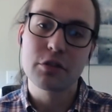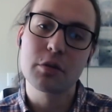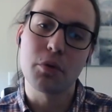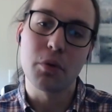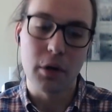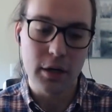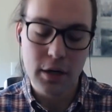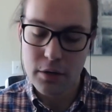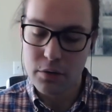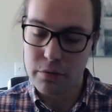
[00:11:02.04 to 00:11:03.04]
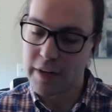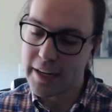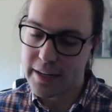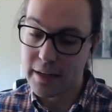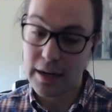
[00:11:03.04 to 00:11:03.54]
report,
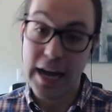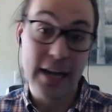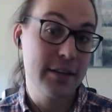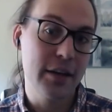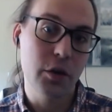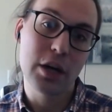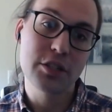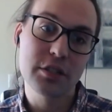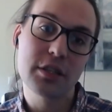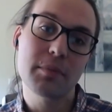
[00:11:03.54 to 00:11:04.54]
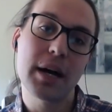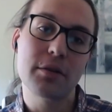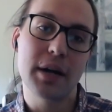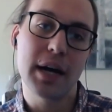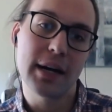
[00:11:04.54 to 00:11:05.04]
read it, ask any questions that might
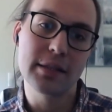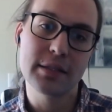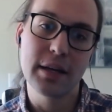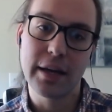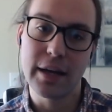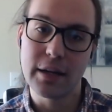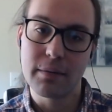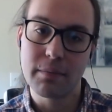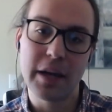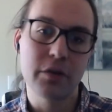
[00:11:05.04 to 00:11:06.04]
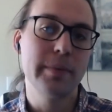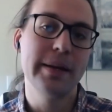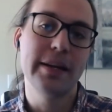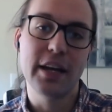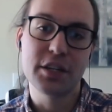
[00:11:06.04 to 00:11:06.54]
arise, and make
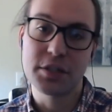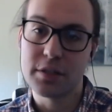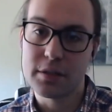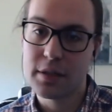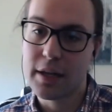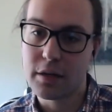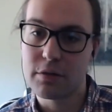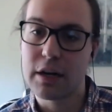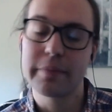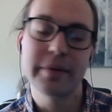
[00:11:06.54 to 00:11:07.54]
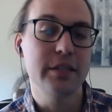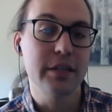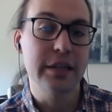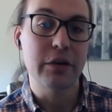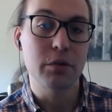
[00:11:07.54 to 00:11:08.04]
remediations that are recommended
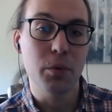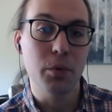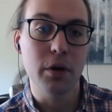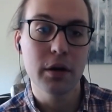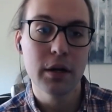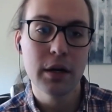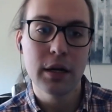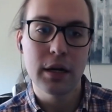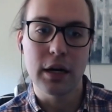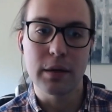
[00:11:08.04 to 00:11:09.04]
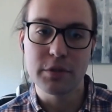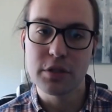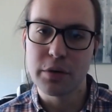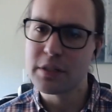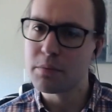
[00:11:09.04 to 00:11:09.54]
in that report.
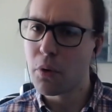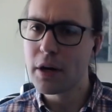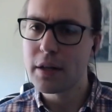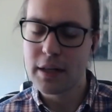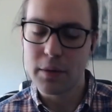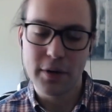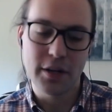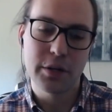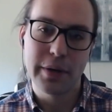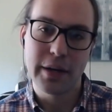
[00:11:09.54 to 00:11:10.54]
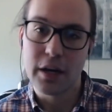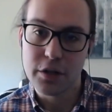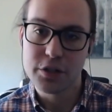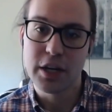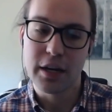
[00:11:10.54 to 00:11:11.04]
So it's important that when you're doing a
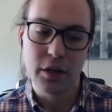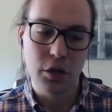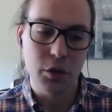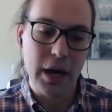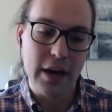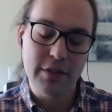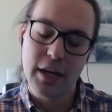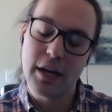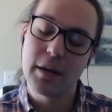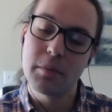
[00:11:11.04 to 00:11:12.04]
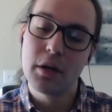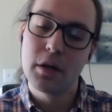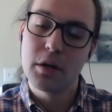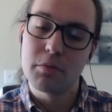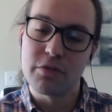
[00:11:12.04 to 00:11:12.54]
health check, you have time
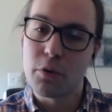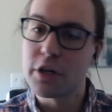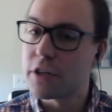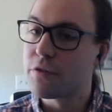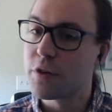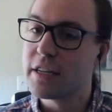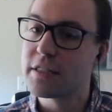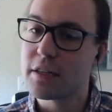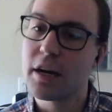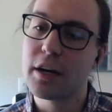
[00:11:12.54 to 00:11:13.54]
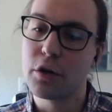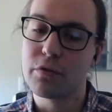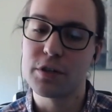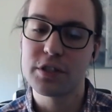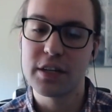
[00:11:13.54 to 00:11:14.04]
before your freeze and
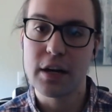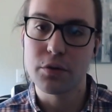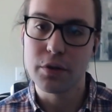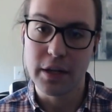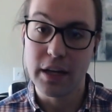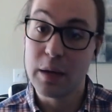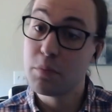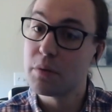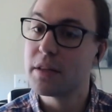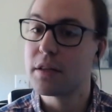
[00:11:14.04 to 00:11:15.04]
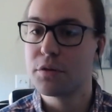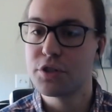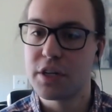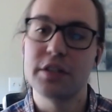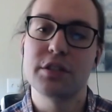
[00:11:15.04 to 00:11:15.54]
cutover to not only implement those
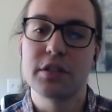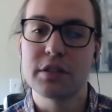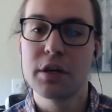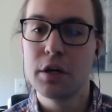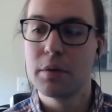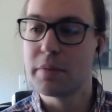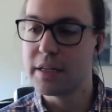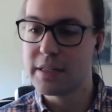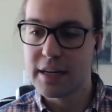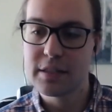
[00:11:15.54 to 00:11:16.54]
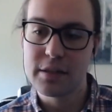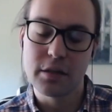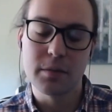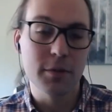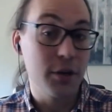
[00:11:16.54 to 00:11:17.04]
changes, but test
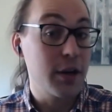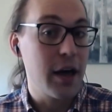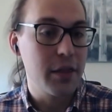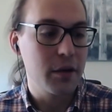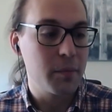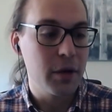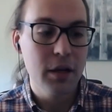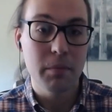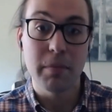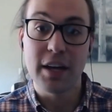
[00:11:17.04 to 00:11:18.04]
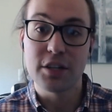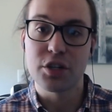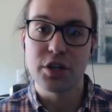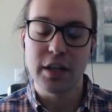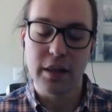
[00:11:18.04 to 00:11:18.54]
them, look at them, make
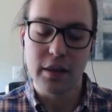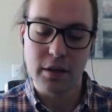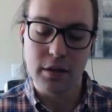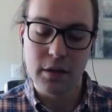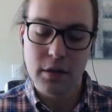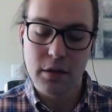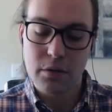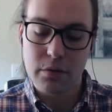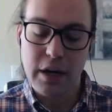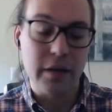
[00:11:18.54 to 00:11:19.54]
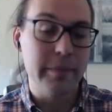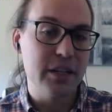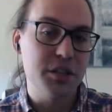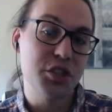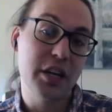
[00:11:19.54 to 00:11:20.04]
sure that the
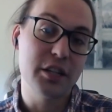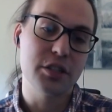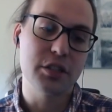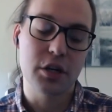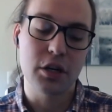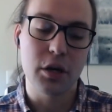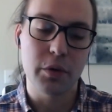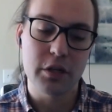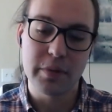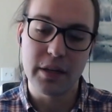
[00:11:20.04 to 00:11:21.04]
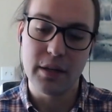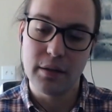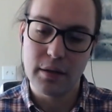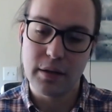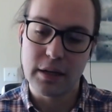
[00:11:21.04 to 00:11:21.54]
recommended changes are going to be
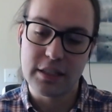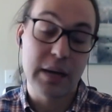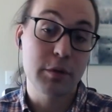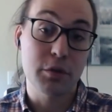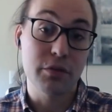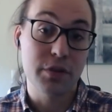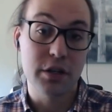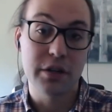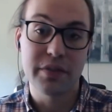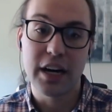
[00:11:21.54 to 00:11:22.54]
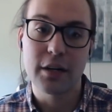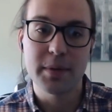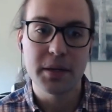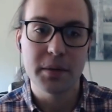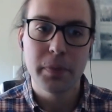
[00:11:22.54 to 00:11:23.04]
acceptable for your
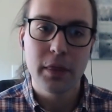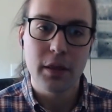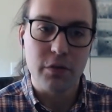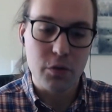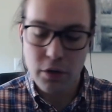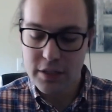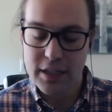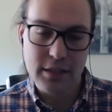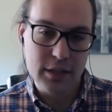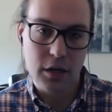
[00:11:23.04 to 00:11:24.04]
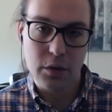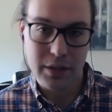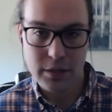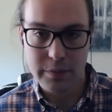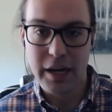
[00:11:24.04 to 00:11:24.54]
environment. Of course, that's not
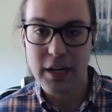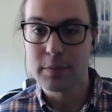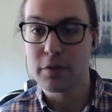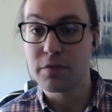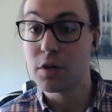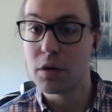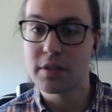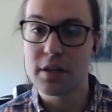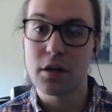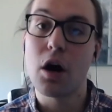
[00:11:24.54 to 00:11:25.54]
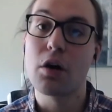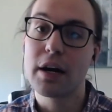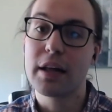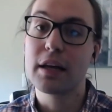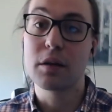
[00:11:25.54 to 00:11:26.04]
always possible for nodes that are
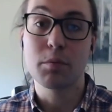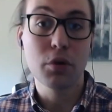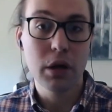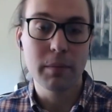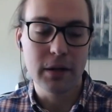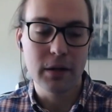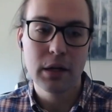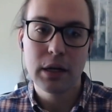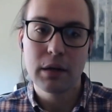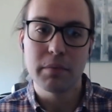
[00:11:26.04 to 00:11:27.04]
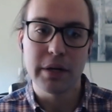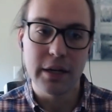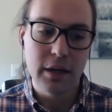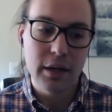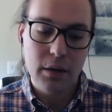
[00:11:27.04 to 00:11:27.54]
already in deployment,
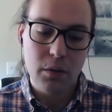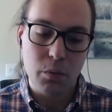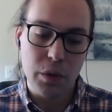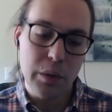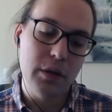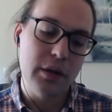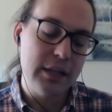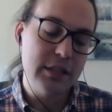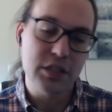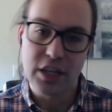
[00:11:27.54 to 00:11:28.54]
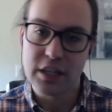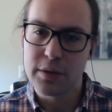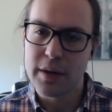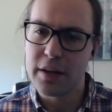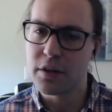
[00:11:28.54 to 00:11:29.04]
but we would then suggest
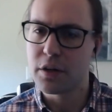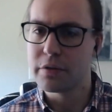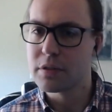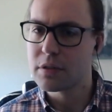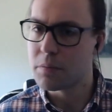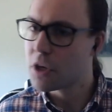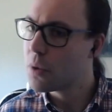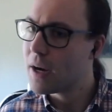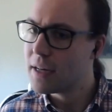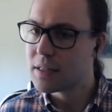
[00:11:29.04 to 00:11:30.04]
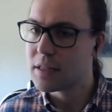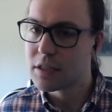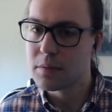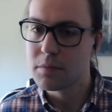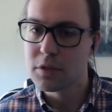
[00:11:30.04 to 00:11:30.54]
you either use some QA
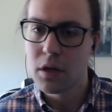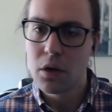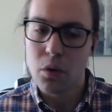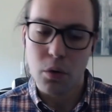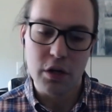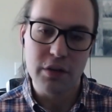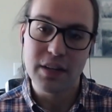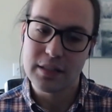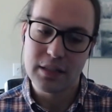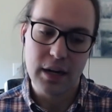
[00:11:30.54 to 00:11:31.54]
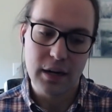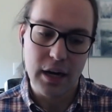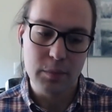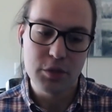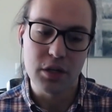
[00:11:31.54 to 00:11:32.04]
systems, or if that's not an
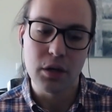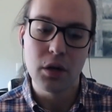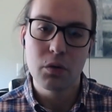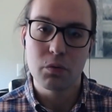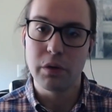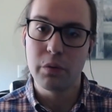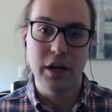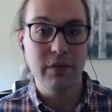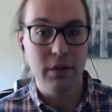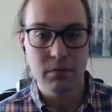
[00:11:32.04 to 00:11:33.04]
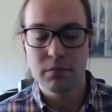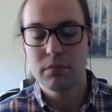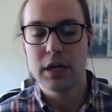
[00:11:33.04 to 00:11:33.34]
option, we would even